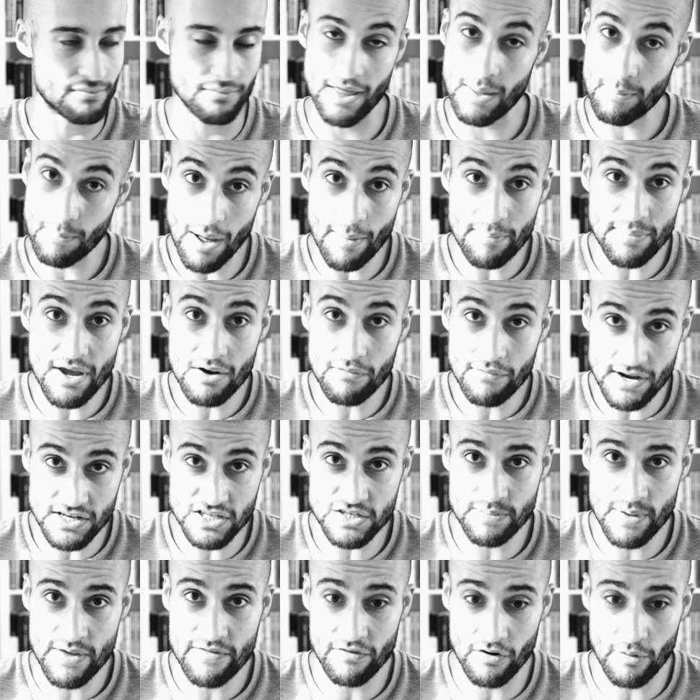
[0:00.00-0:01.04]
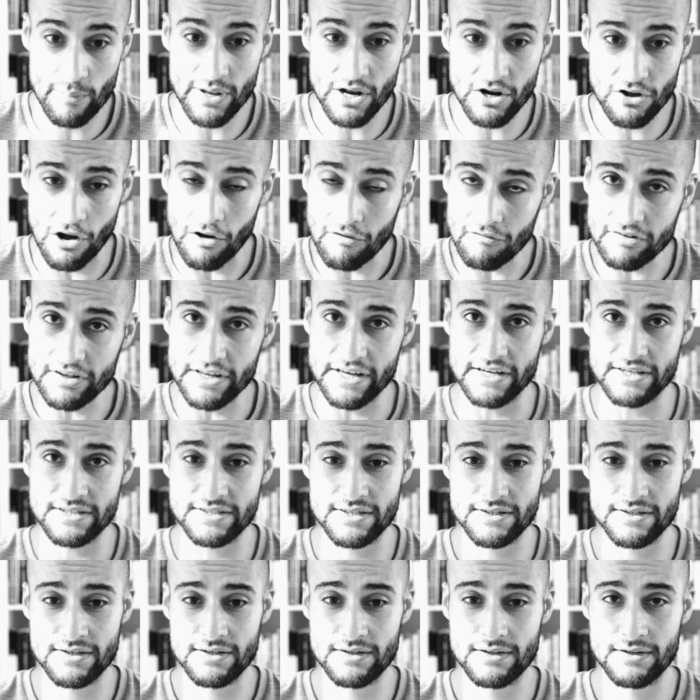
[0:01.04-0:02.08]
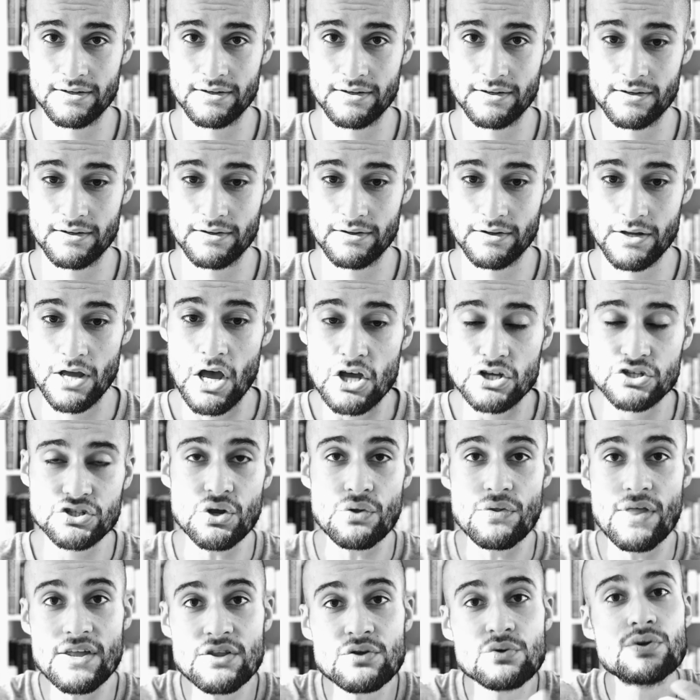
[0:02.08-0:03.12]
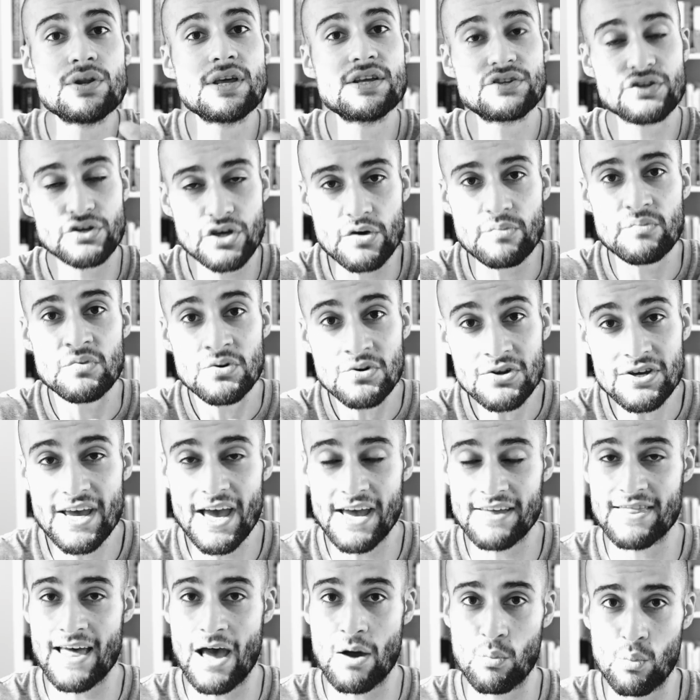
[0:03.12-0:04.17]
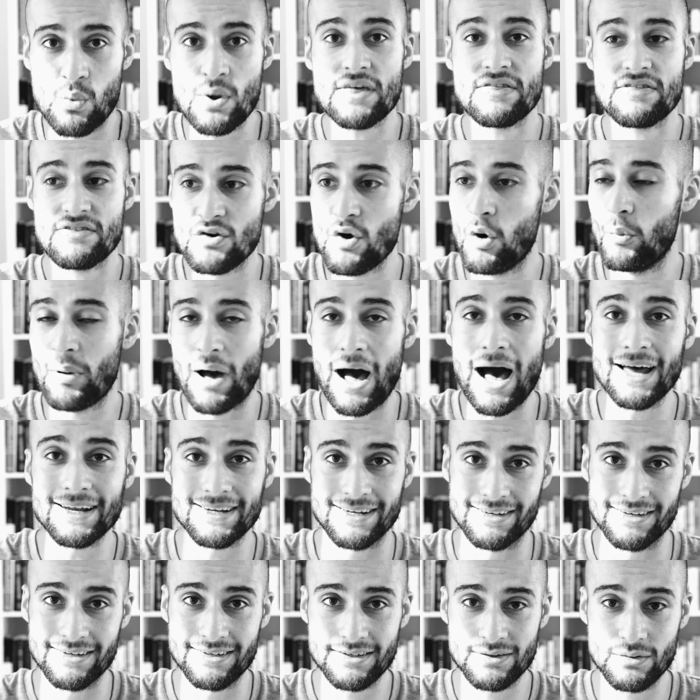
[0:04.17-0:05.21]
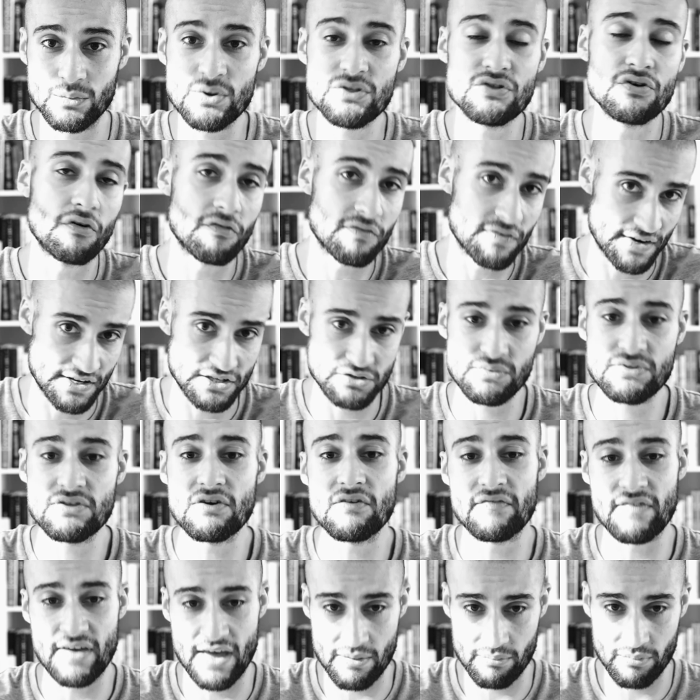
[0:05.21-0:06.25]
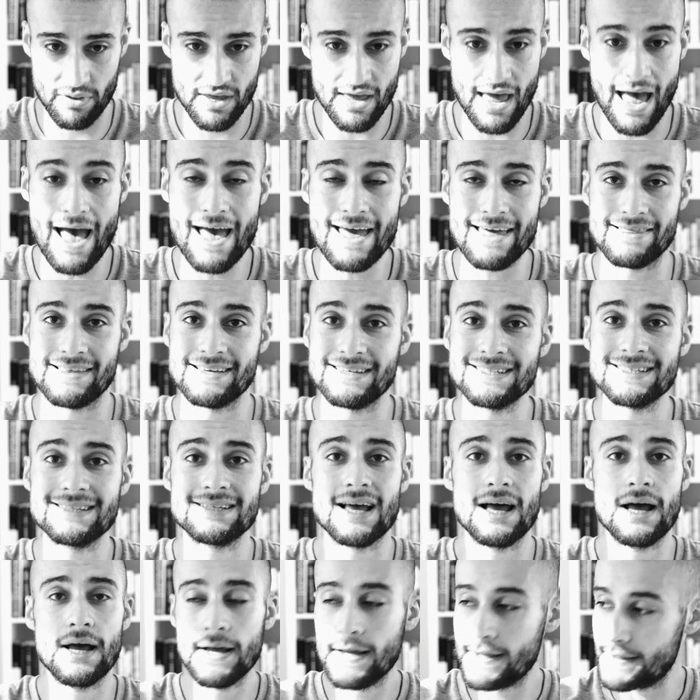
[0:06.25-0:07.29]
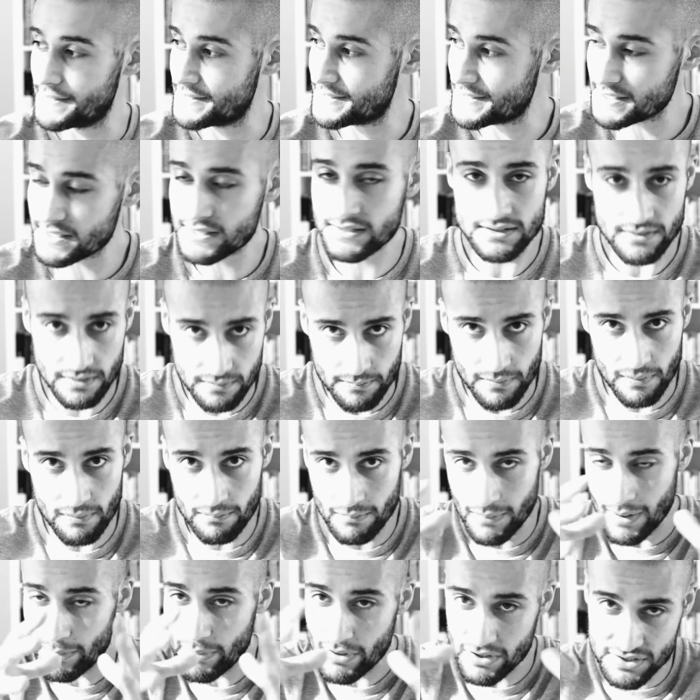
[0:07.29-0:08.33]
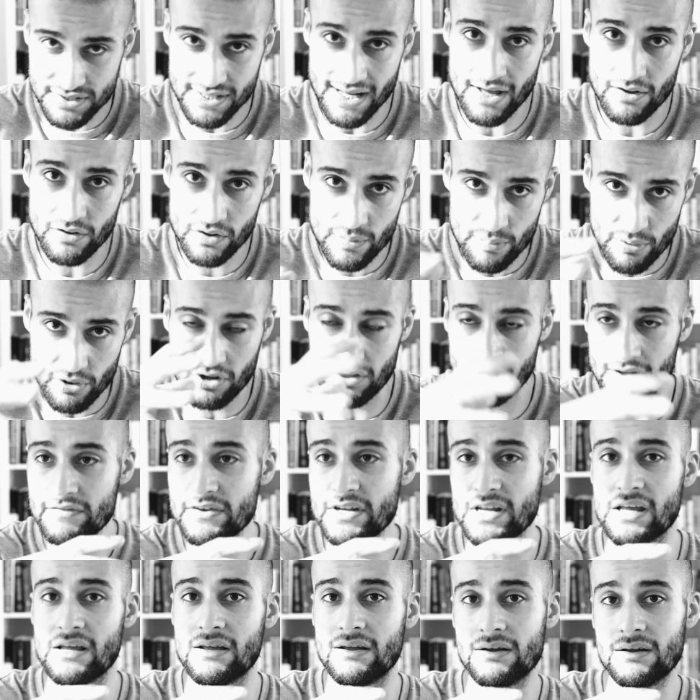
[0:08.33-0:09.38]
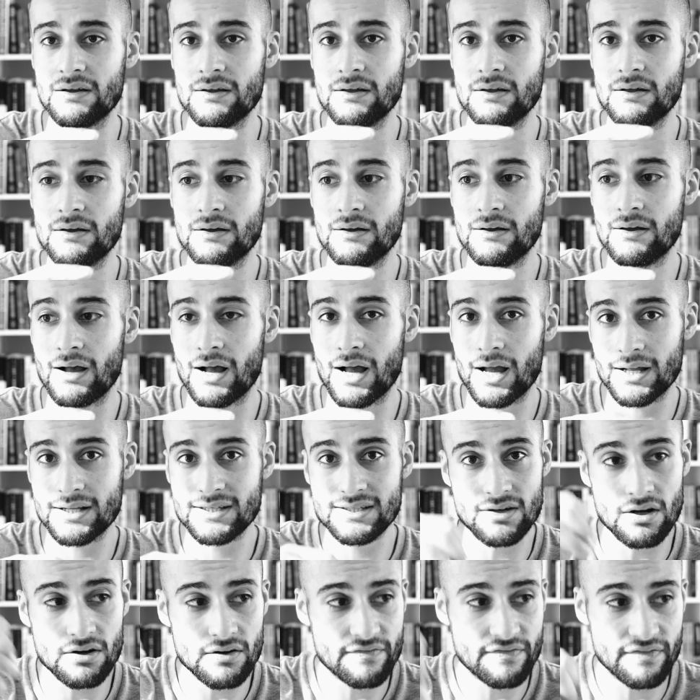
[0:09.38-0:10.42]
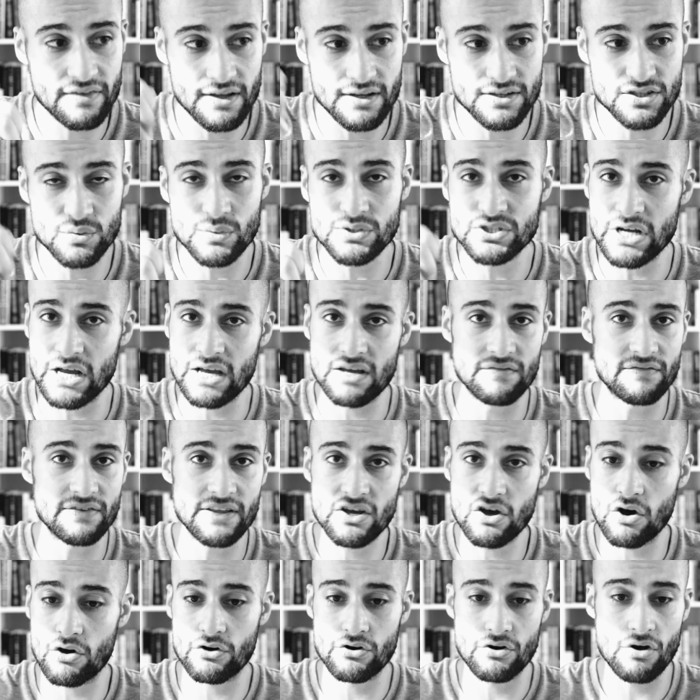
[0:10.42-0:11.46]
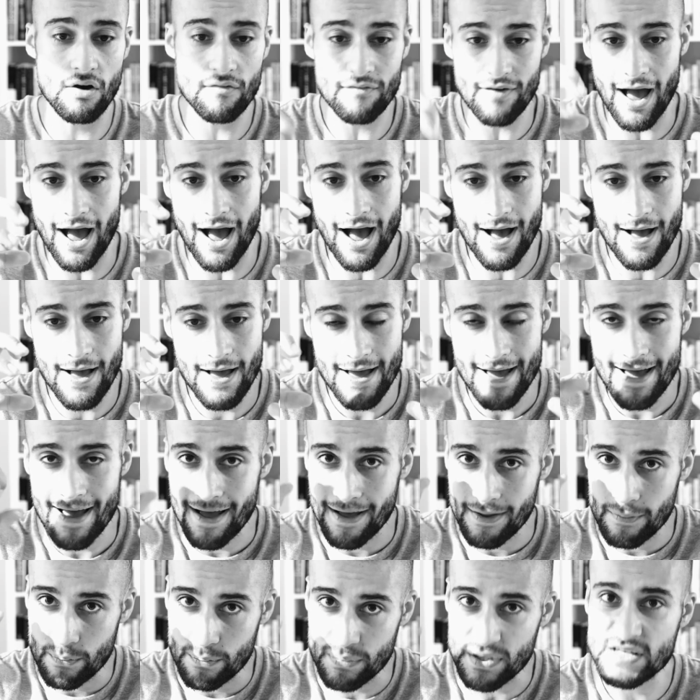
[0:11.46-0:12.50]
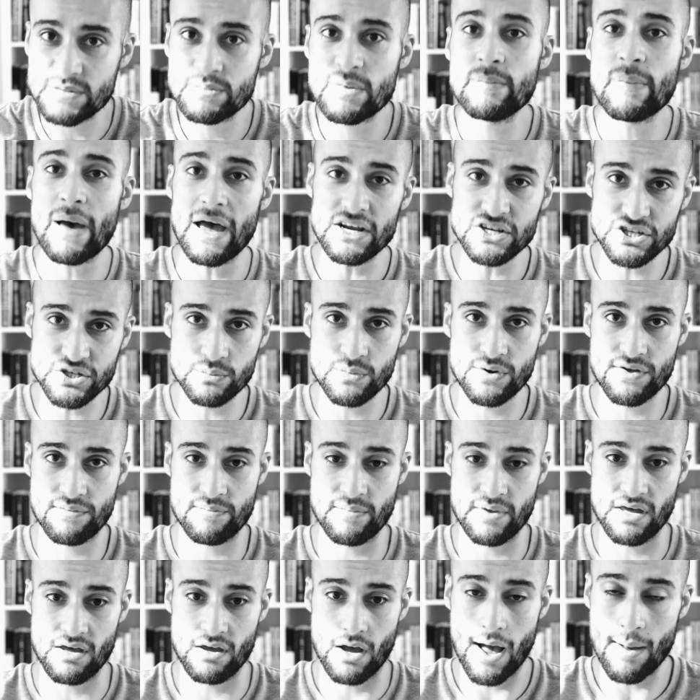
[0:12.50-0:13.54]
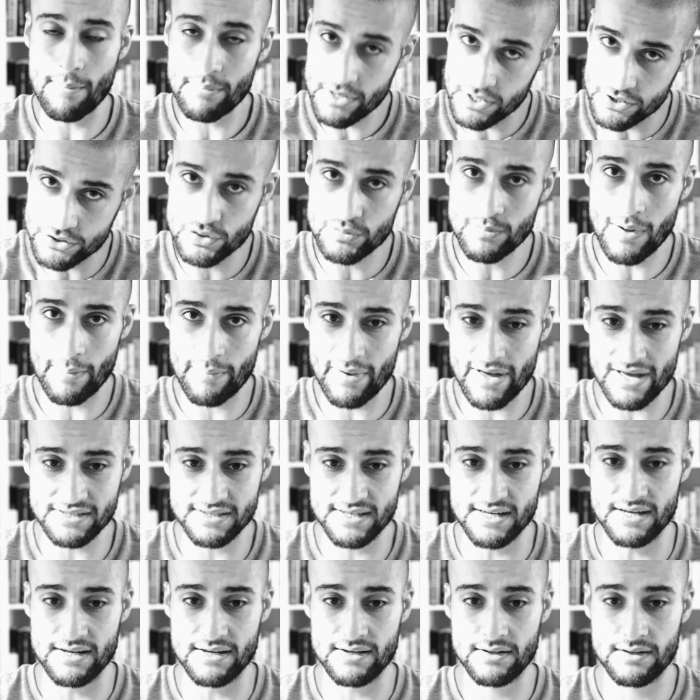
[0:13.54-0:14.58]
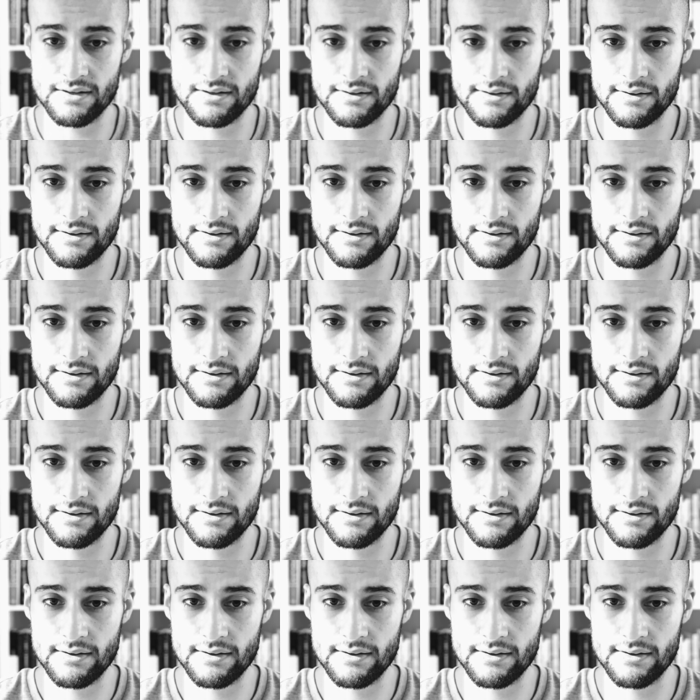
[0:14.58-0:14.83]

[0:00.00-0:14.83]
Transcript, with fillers: that might be a recipe for a bit of conflict so then you need to communicate that with your partner, with your friends, with your family. Hey, this is this is my personality proclivity. Uh, it's not a, fl- a switch I can flick on and off. Please be patient with me. I'm going to do my best here.